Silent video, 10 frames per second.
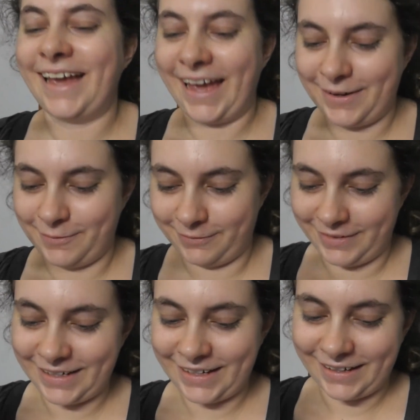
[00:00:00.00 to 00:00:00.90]
and
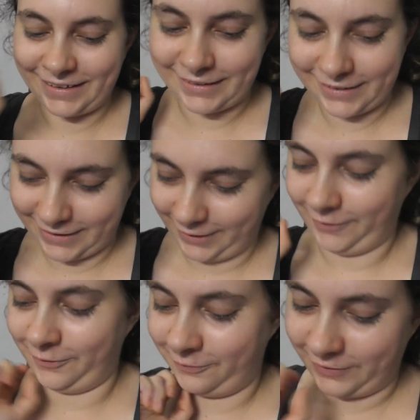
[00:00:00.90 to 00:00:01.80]
we are
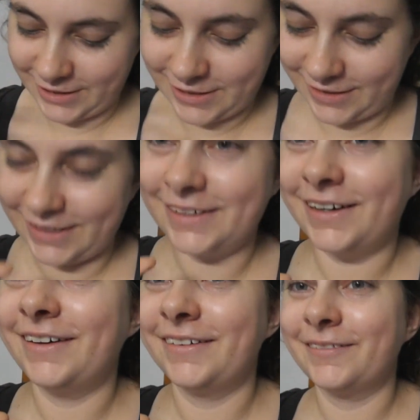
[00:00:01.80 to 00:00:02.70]
officially
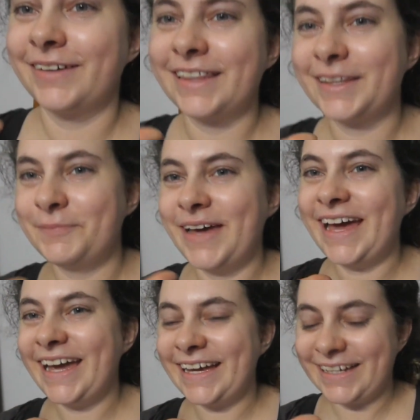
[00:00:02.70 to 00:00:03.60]
done with the
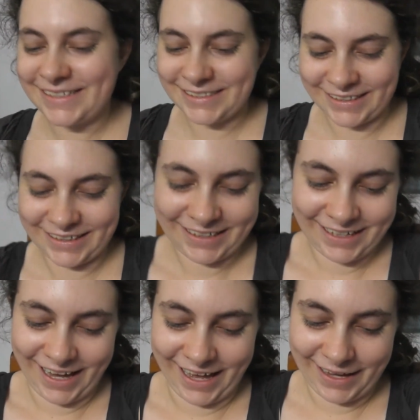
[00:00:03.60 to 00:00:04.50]
page.
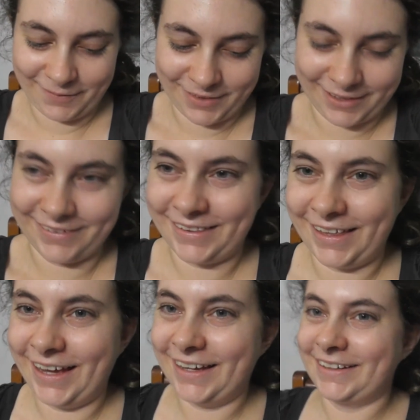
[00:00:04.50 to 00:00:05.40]
I'm so
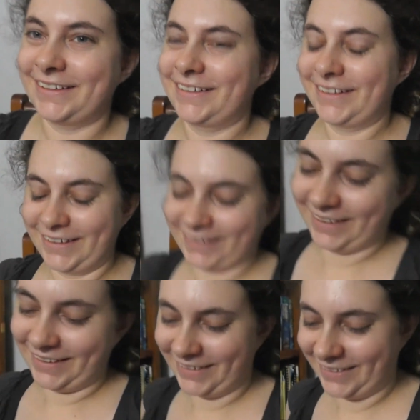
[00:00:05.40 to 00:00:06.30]
excited.
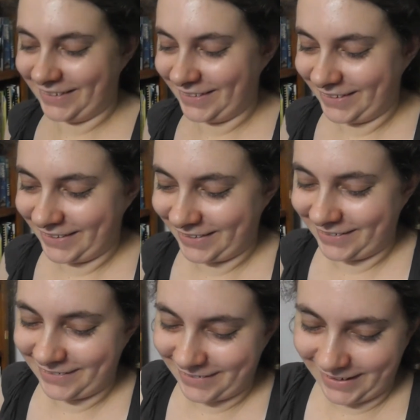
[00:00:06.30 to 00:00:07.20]

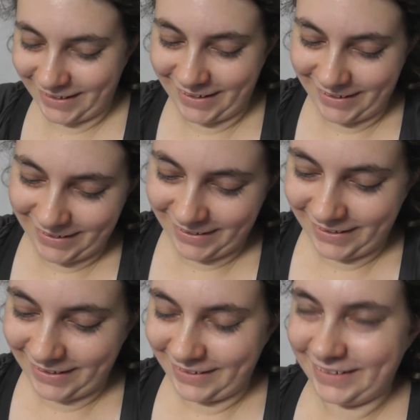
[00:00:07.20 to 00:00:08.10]
So yeah,
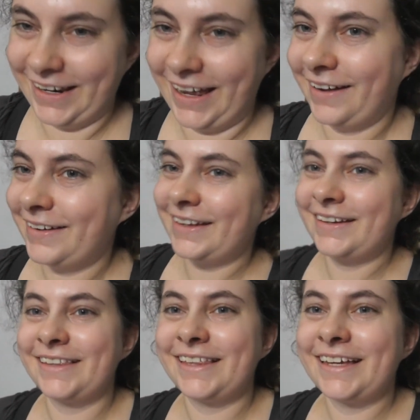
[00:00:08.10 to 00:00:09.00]
now you can
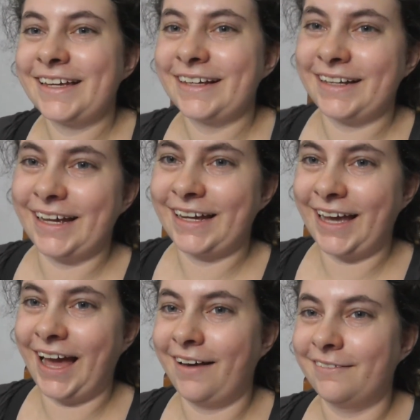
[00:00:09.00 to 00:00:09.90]
see like
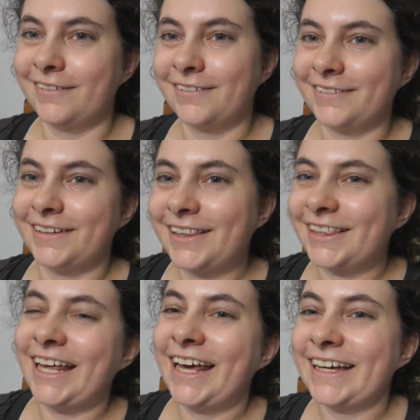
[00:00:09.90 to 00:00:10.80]
how long this
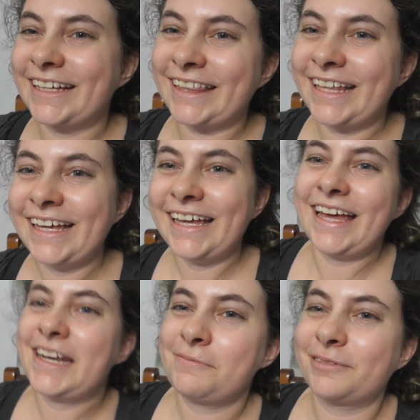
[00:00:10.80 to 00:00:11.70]
takes
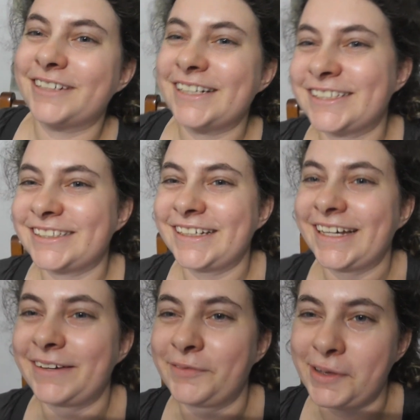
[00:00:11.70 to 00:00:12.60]
and
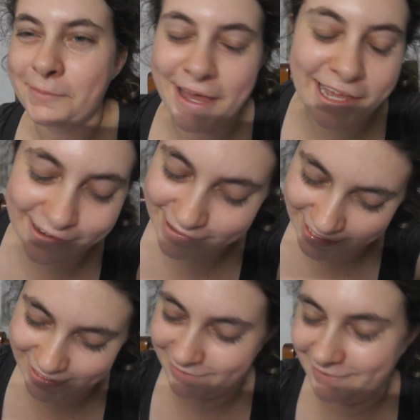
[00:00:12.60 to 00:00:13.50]
appreciate me better.
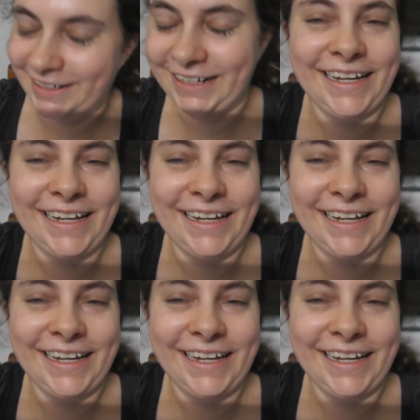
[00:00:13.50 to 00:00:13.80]
Anyway,